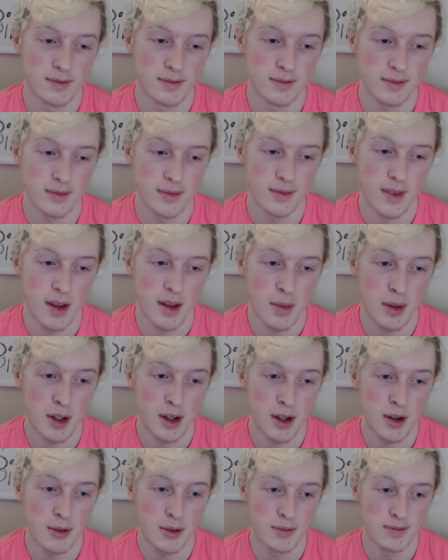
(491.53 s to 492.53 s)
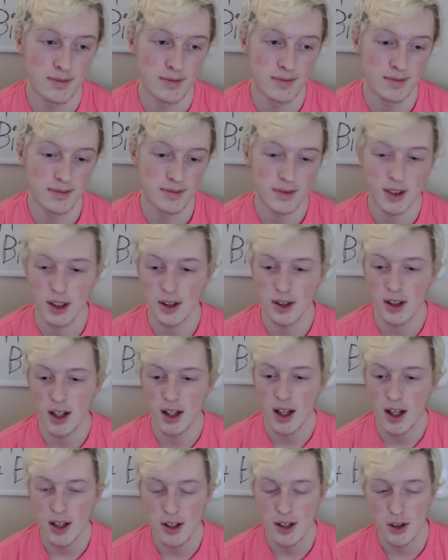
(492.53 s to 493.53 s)
I'm gonna go.
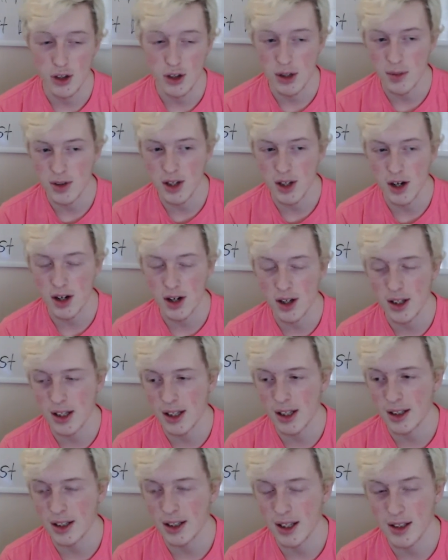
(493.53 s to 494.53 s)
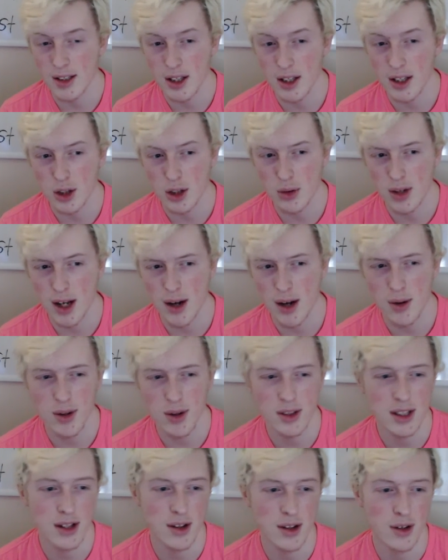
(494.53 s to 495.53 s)
Stream starting in less than three hours. I
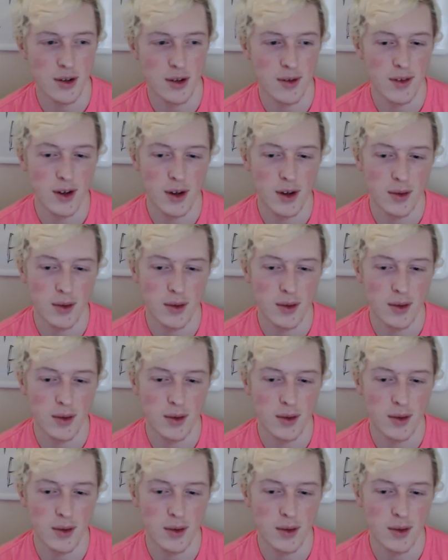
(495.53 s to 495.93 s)
don't know, know.